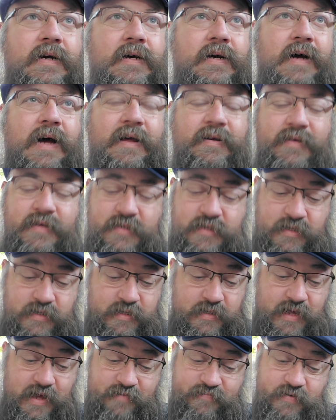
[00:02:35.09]
I've listened
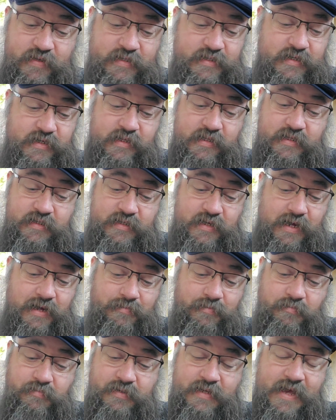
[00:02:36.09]
to these
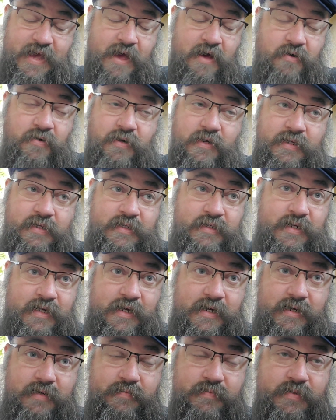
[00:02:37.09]
albums countless
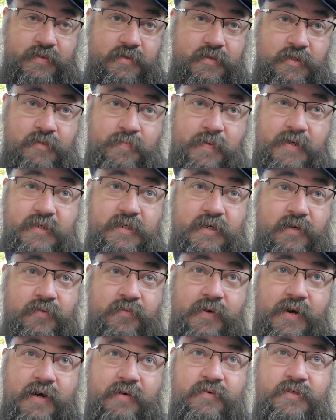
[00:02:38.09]
times, especially
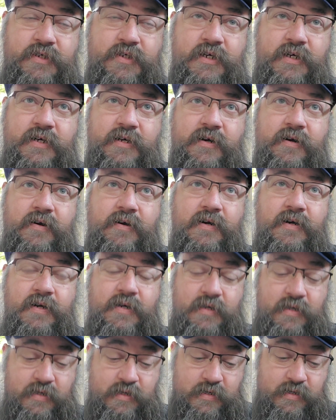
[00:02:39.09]
when I was younger,
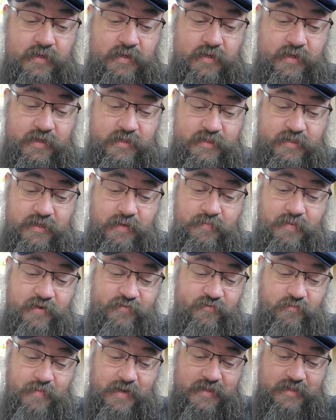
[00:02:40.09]
and some of
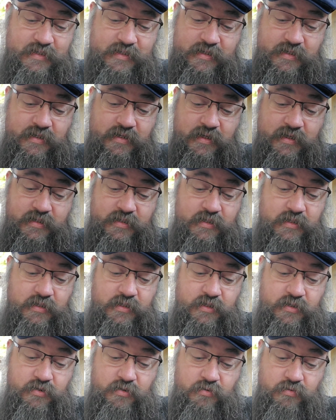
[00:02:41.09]
them I still listen
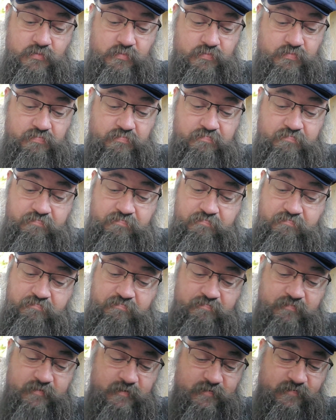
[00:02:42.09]
to
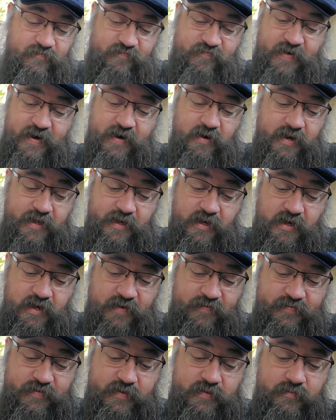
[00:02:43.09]
fairly
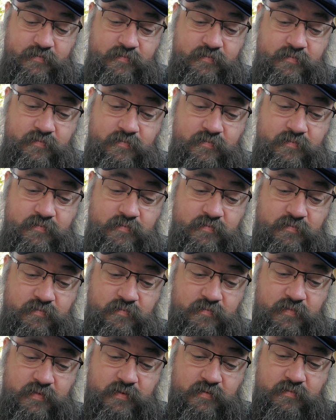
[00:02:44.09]
often.
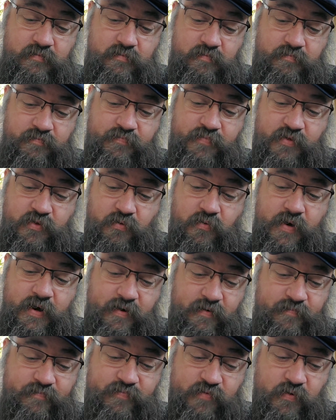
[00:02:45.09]
Three
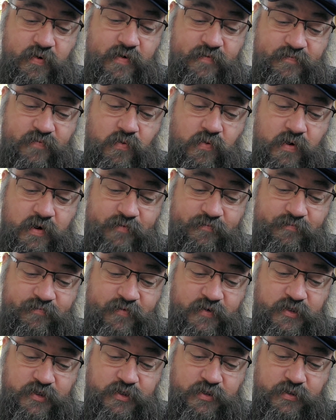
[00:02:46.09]
or four of them for
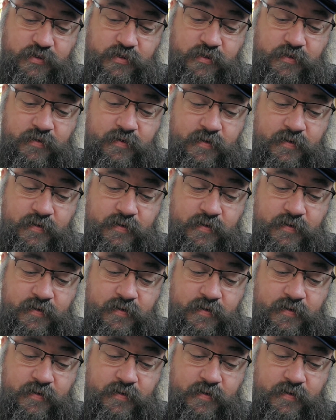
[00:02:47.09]
sure.